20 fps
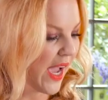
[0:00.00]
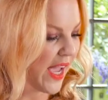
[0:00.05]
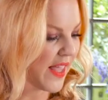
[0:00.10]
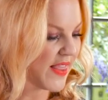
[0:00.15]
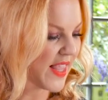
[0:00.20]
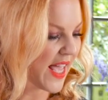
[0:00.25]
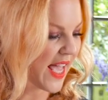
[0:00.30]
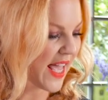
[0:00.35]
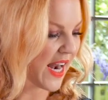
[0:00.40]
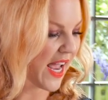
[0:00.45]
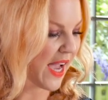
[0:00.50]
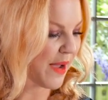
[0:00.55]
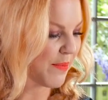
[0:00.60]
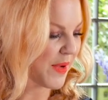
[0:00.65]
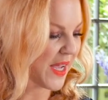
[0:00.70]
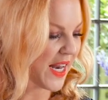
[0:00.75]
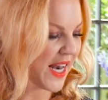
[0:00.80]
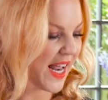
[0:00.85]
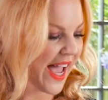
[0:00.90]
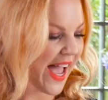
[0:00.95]
And then
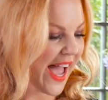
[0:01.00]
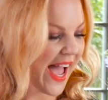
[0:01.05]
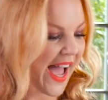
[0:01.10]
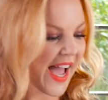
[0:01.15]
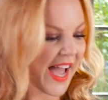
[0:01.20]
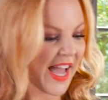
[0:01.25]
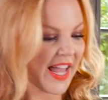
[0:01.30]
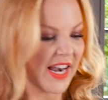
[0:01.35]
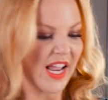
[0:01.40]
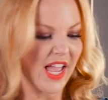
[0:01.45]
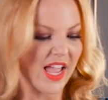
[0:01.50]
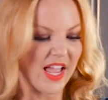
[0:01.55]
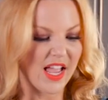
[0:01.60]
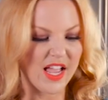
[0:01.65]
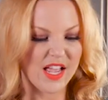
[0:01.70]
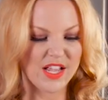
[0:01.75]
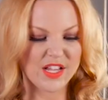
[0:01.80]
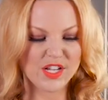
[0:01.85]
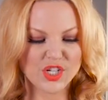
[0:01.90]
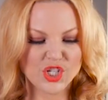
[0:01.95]
I'm gonna add
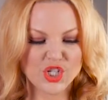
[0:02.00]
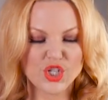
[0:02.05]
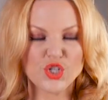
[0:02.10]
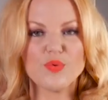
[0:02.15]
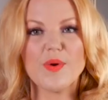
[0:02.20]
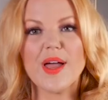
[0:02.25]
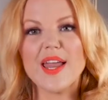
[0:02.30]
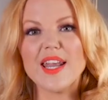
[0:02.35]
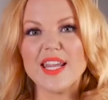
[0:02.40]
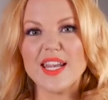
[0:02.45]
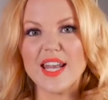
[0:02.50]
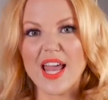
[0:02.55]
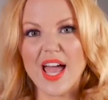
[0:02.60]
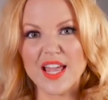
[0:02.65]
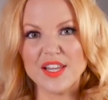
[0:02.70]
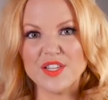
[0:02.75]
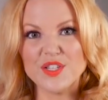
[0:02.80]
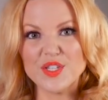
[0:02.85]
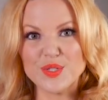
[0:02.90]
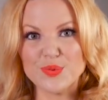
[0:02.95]
shredded
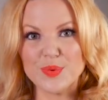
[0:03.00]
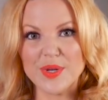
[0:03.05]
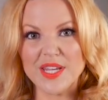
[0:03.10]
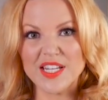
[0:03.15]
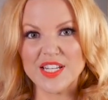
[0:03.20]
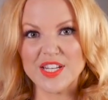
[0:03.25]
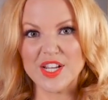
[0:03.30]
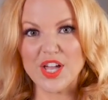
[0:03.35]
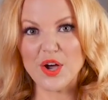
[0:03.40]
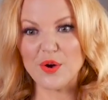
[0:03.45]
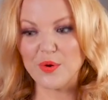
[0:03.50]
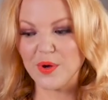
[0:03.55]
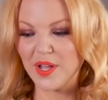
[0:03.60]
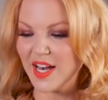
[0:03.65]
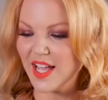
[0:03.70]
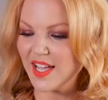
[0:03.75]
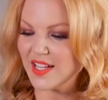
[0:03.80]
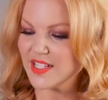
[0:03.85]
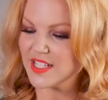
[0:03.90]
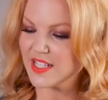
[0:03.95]
unsweetened
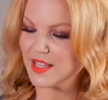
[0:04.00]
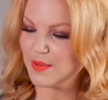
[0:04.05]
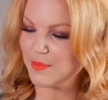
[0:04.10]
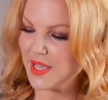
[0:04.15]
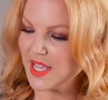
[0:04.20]
coconut to the